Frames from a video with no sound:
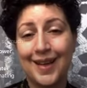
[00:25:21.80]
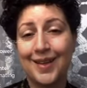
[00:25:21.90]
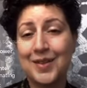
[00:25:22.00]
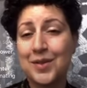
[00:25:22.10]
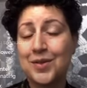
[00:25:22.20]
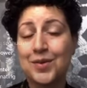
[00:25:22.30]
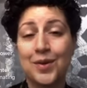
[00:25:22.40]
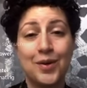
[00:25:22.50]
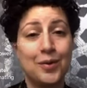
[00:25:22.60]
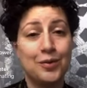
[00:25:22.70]

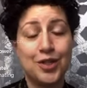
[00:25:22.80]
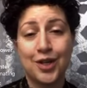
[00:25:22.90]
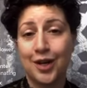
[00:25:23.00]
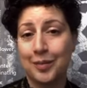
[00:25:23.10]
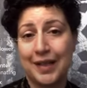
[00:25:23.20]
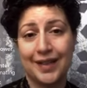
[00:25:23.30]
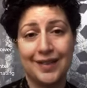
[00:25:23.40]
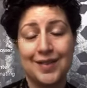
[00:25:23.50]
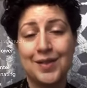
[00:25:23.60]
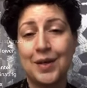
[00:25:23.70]
So charming,
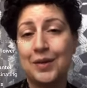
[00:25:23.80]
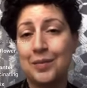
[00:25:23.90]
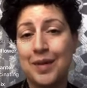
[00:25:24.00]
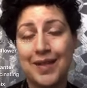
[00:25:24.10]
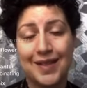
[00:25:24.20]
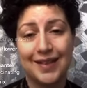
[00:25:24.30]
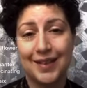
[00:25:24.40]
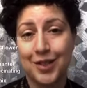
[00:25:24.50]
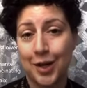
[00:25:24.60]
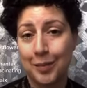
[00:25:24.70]
so amazingly
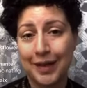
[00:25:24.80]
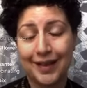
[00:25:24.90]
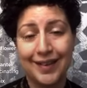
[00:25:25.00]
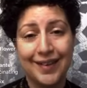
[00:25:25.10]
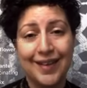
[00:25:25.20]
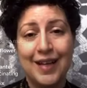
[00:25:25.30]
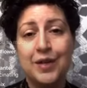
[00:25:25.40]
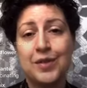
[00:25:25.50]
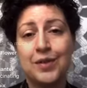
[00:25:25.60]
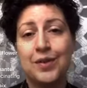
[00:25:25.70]
charming.
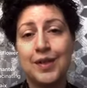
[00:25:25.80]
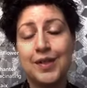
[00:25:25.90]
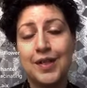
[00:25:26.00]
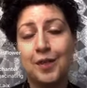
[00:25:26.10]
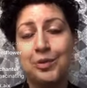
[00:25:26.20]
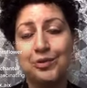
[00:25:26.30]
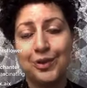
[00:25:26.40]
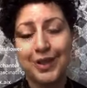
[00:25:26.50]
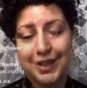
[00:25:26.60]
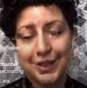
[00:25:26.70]
So this type of
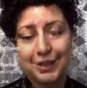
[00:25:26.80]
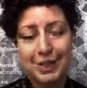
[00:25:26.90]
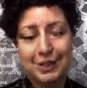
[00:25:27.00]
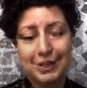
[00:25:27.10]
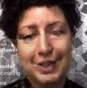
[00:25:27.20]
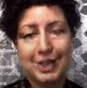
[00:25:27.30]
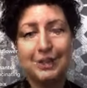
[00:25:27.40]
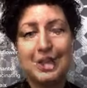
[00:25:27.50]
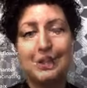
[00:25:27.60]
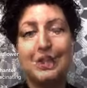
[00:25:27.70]
work here and what we've seen
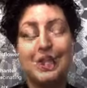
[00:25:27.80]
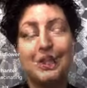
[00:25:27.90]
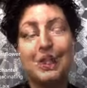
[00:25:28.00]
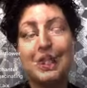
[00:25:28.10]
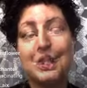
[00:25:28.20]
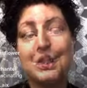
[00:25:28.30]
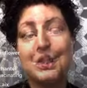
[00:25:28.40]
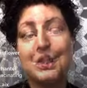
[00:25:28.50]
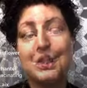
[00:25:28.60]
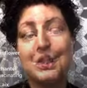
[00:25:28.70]
with some of the other work, this would
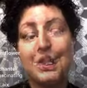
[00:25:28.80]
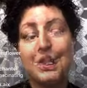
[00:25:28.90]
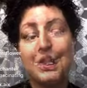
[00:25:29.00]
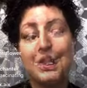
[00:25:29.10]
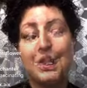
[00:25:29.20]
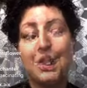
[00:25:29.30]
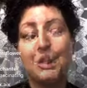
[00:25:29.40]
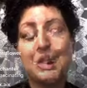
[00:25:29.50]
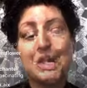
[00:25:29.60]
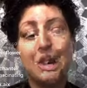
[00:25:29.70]
have been done on
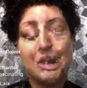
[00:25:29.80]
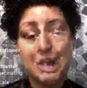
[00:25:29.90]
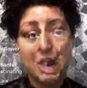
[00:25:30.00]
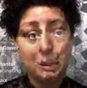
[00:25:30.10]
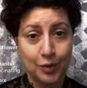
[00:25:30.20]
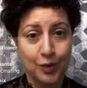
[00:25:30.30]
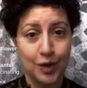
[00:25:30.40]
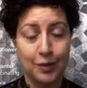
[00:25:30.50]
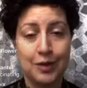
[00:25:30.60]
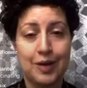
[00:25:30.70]
what's called table work,
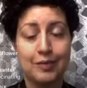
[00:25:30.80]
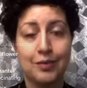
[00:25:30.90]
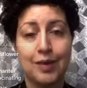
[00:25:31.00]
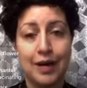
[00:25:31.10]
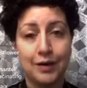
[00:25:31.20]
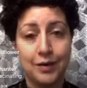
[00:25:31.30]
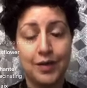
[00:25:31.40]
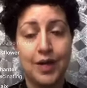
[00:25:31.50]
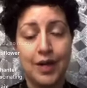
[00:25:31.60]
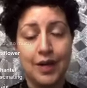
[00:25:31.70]
where you have a round
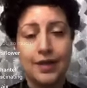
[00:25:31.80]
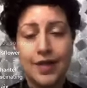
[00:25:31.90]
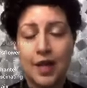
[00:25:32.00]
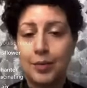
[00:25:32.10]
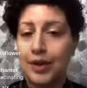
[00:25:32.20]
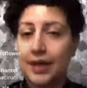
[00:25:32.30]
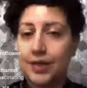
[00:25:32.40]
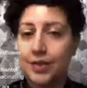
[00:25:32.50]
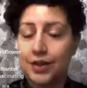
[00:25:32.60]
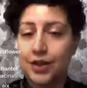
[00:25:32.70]
table-like
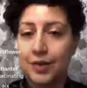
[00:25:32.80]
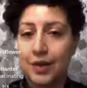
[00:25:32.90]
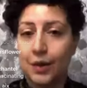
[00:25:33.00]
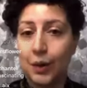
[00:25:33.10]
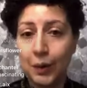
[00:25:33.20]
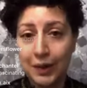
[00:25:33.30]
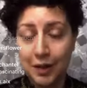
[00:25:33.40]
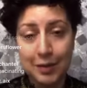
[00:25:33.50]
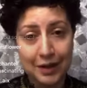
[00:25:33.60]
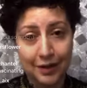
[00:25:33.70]
structure with a hole in the
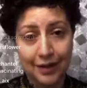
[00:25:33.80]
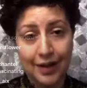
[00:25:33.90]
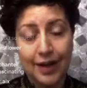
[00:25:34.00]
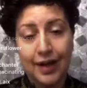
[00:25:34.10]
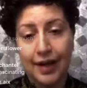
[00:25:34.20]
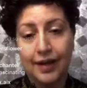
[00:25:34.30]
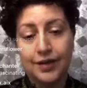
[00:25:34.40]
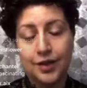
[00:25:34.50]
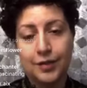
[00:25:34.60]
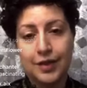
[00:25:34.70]
middle,
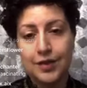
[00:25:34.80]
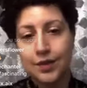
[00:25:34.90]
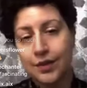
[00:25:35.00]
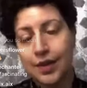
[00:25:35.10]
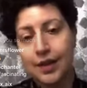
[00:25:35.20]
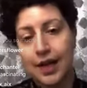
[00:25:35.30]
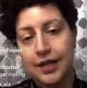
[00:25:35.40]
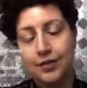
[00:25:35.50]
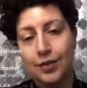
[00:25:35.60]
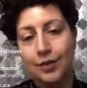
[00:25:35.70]
and you would insert a kind
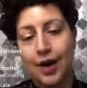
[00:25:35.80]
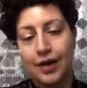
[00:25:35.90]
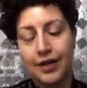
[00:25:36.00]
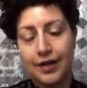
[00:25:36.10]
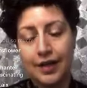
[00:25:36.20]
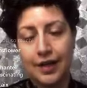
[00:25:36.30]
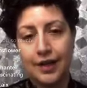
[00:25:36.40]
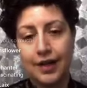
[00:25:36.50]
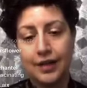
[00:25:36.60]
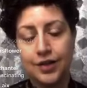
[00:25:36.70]
of a rod in
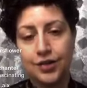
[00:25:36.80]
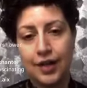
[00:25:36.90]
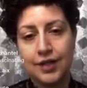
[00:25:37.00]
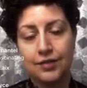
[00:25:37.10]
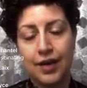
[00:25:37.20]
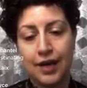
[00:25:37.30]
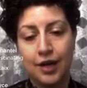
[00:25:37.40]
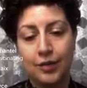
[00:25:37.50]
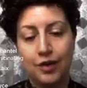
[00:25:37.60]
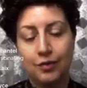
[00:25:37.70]
there, and strands of
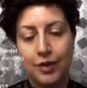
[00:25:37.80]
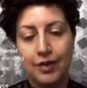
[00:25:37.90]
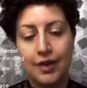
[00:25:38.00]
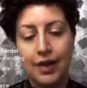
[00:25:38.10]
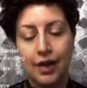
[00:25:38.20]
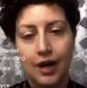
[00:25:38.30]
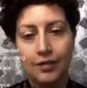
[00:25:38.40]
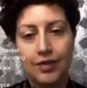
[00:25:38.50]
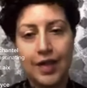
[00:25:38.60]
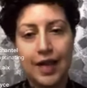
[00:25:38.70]
hair would have been
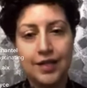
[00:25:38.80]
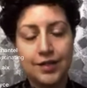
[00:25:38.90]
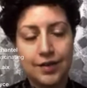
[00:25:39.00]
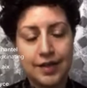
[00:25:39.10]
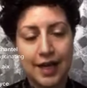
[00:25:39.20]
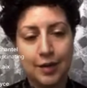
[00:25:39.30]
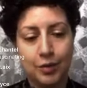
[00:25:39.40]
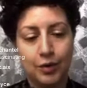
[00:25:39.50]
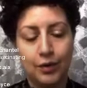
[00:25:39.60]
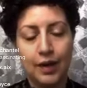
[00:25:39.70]
off the edge of the
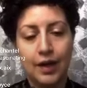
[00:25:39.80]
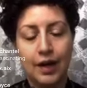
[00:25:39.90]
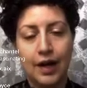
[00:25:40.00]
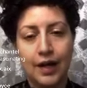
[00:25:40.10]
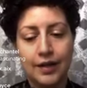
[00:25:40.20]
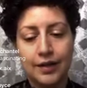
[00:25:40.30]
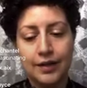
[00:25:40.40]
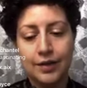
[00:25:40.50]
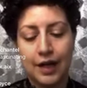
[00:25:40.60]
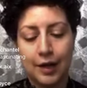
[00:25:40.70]
table, hung
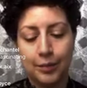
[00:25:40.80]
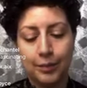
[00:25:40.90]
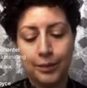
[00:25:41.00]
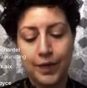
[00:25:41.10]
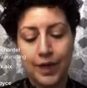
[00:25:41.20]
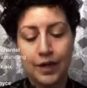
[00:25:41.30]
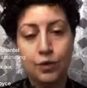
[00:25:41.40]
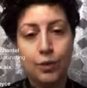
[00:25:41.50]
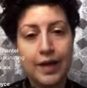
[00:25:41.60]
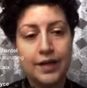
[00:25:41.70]
um,
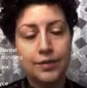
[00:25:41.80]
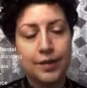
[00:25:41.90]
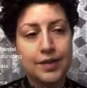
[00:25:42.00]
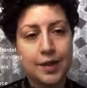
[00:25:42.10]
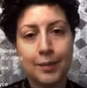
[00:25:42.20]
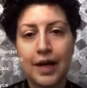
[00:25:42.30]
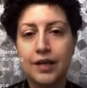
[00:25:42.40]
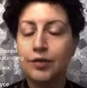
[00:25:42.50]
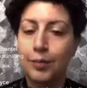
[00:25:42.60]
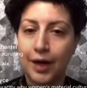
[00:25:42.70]
and weighted with some kind
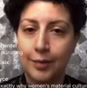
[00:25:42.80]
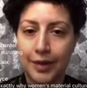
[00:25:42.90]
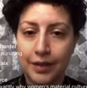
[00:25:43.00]
of a bobbin